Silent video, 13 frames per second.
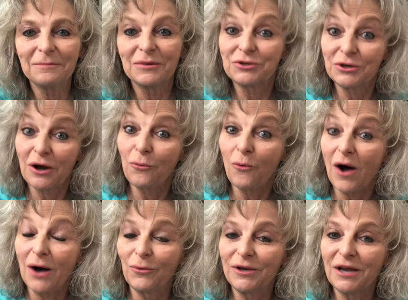But you know
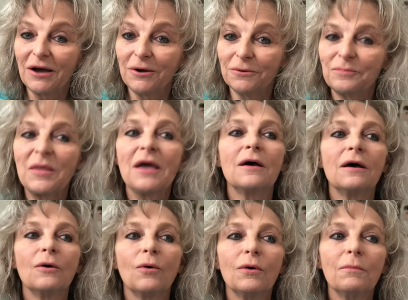why we don't?
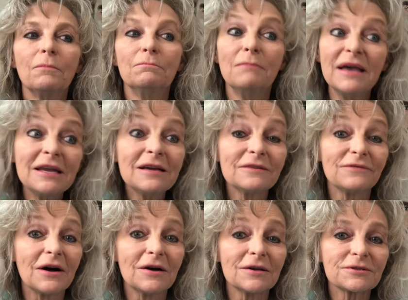Many of
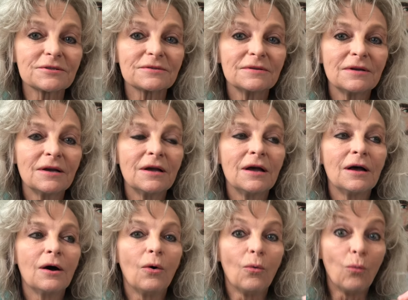us
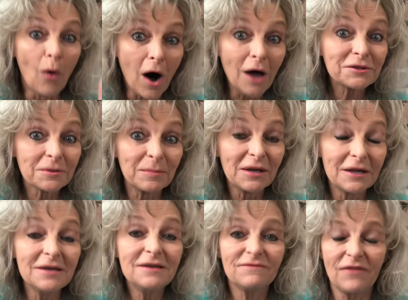want to
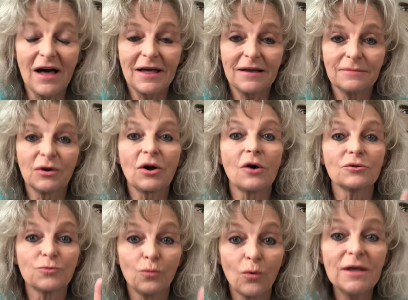believe that
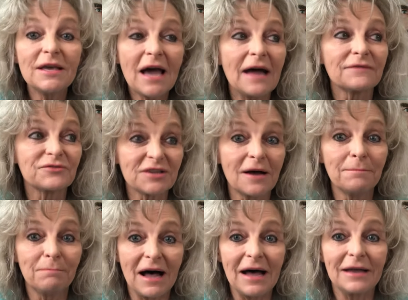because we have
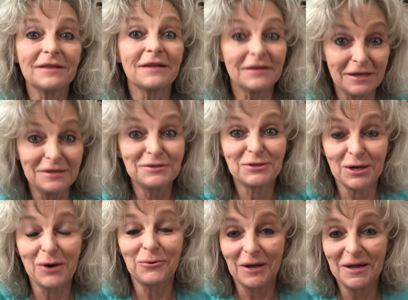somebody that needs to
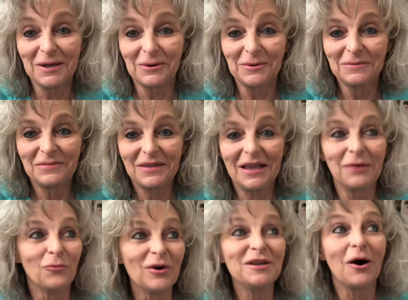go to hell.
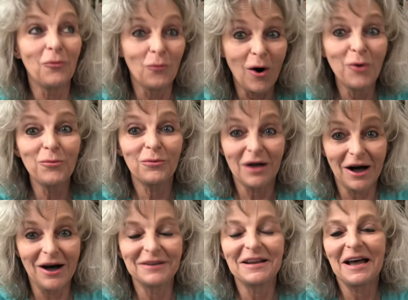And we don't want
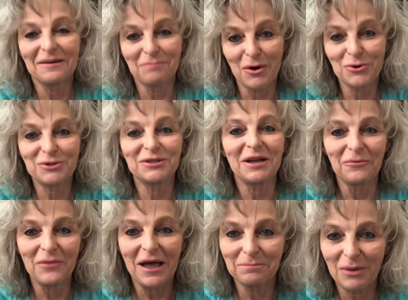God to have mercy
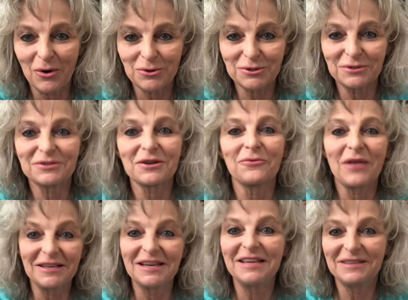on that person, so
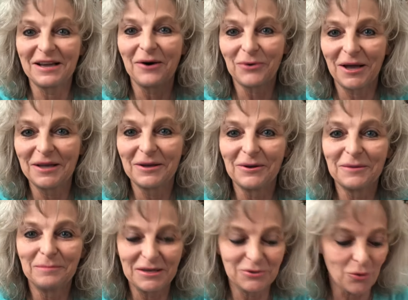they need to go to hell
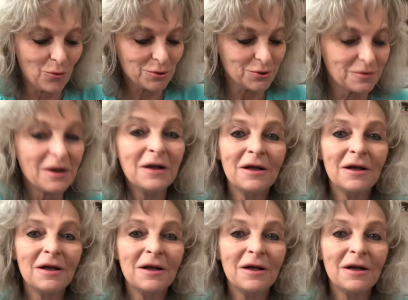and be tortured